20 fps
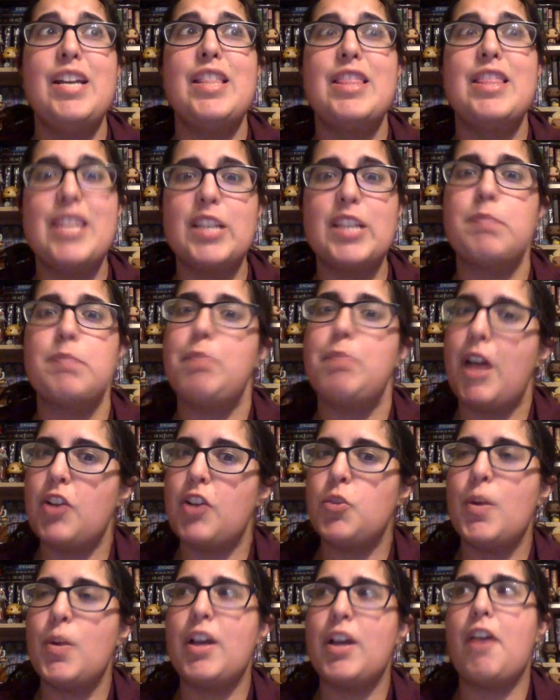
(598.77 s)
this plot
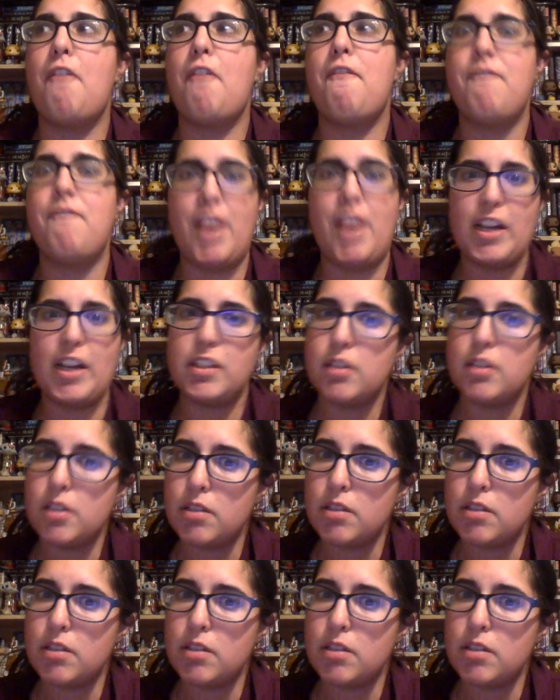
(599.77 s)
twist affects the